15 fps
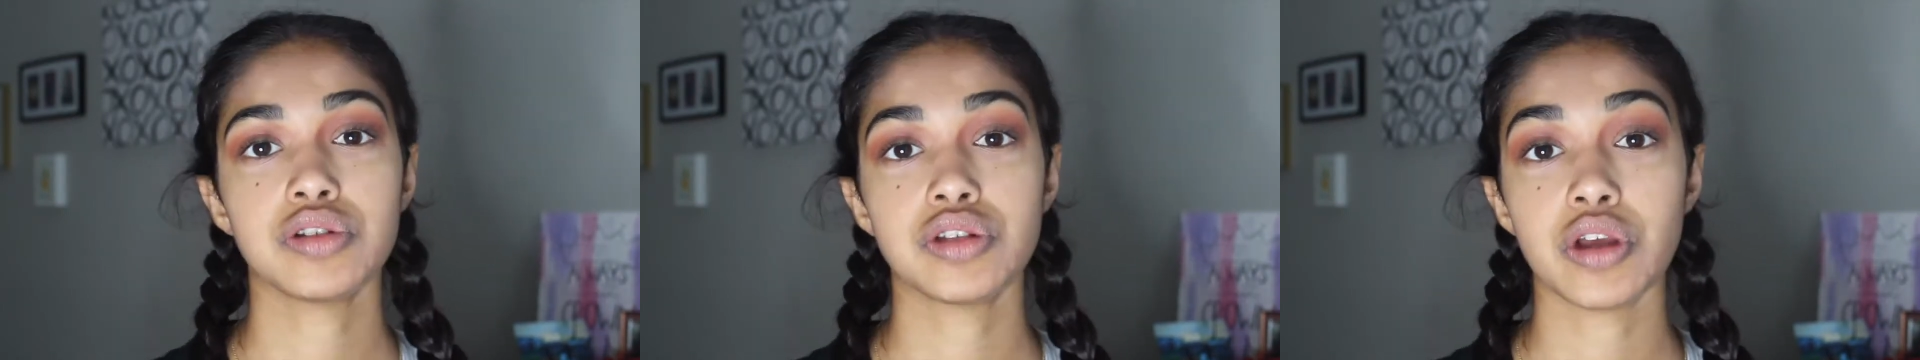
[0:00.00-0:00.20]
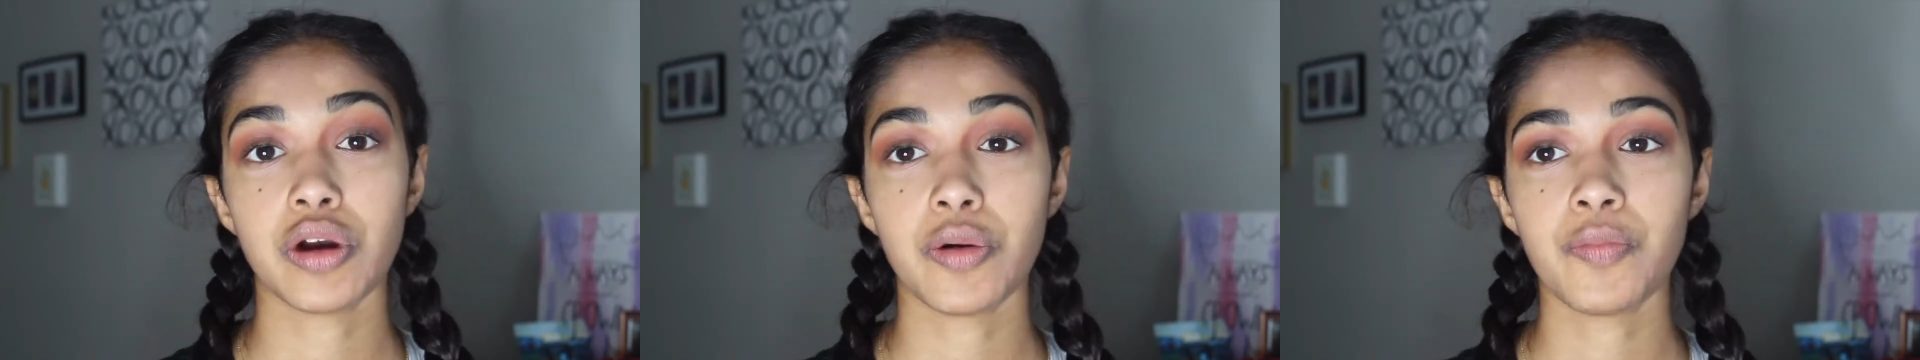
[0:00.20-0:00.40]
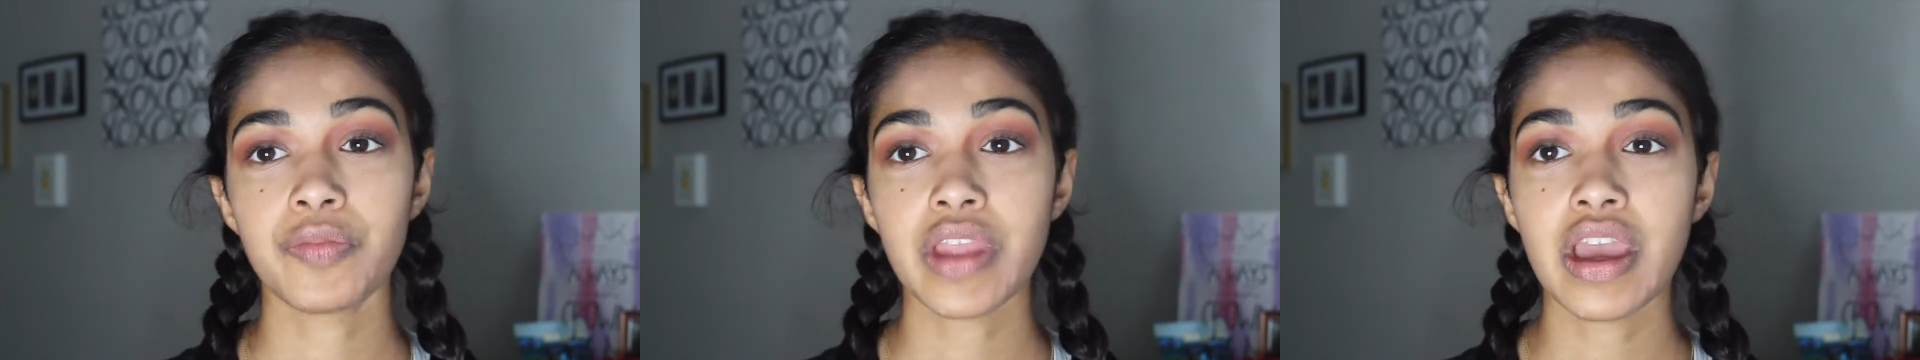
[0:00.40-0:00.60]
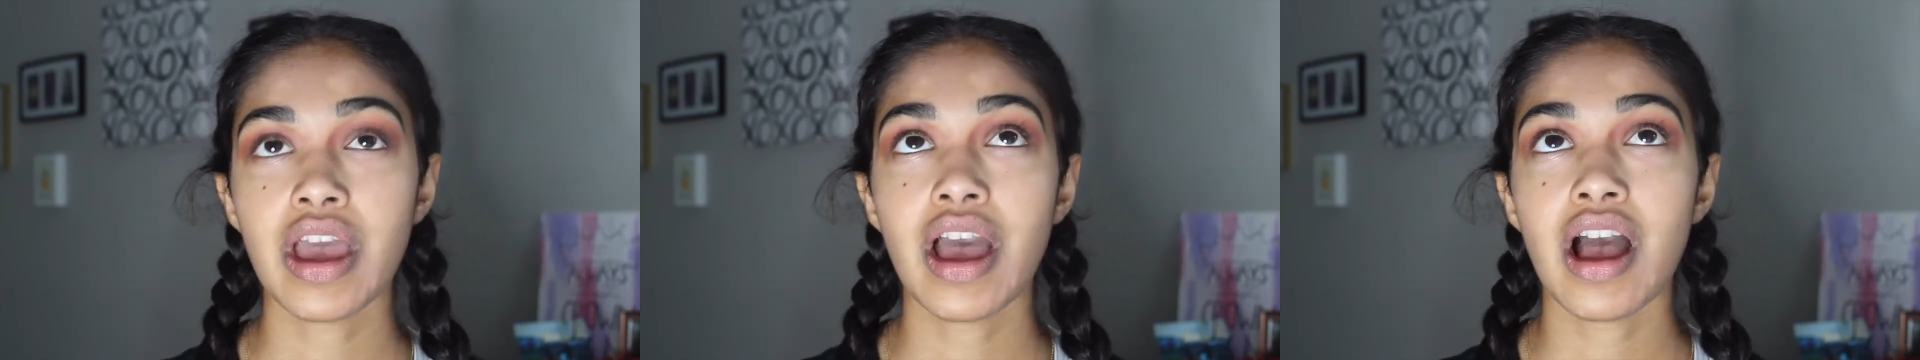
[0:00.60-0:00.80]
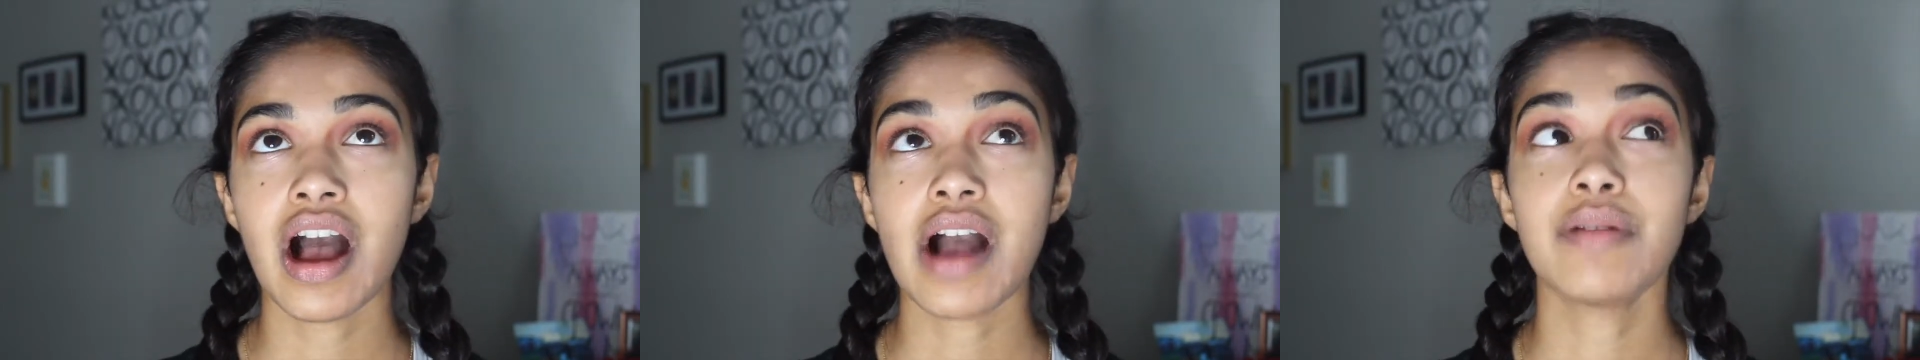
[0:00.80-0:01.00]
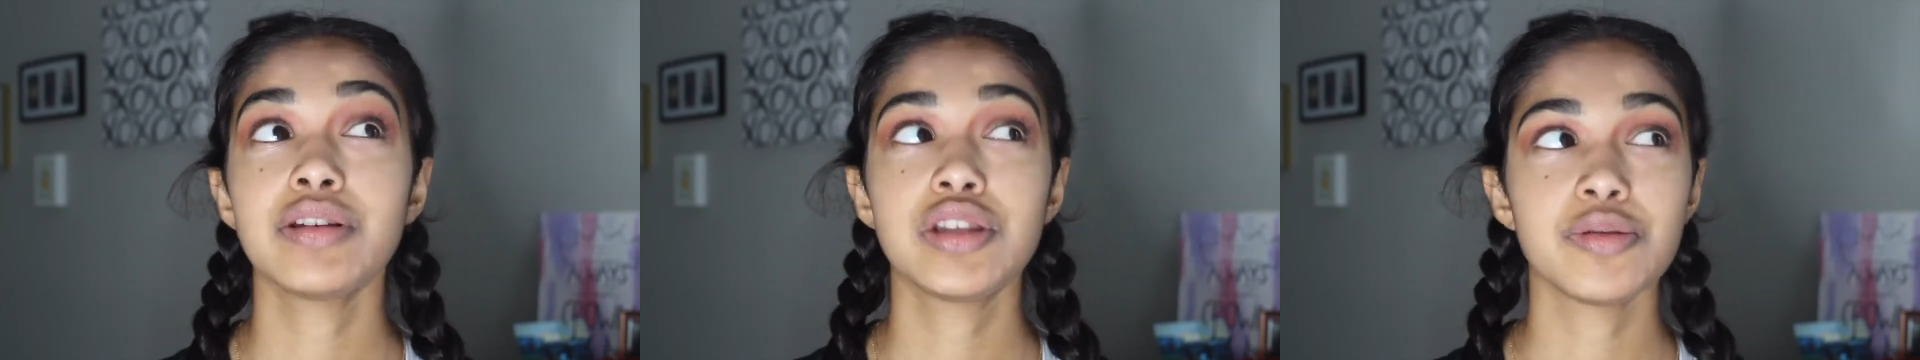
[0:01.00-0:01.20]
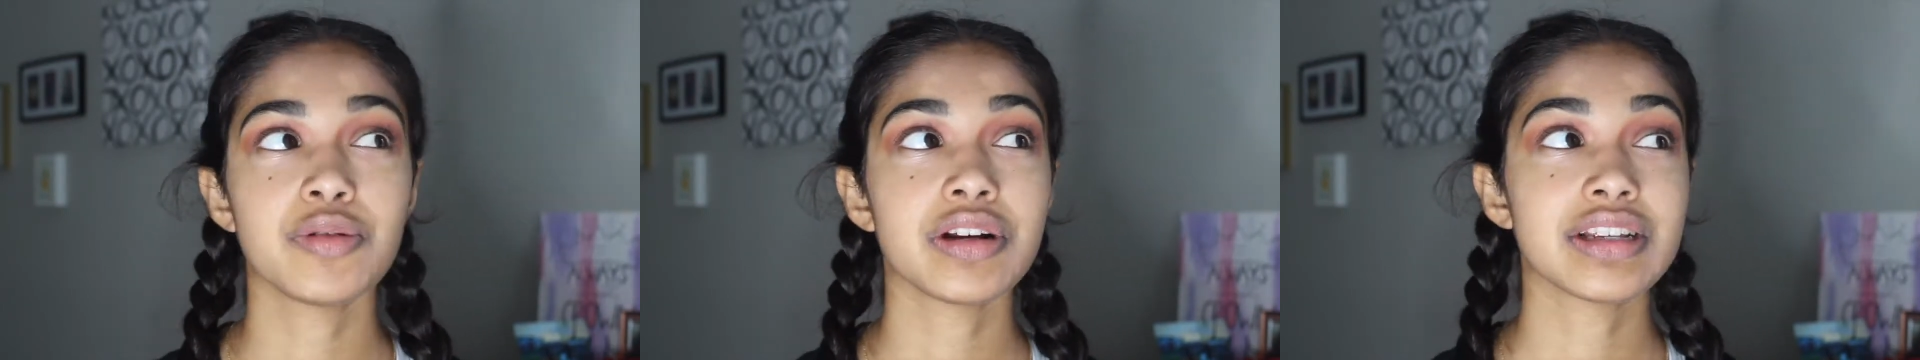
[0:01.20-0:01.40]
So I was super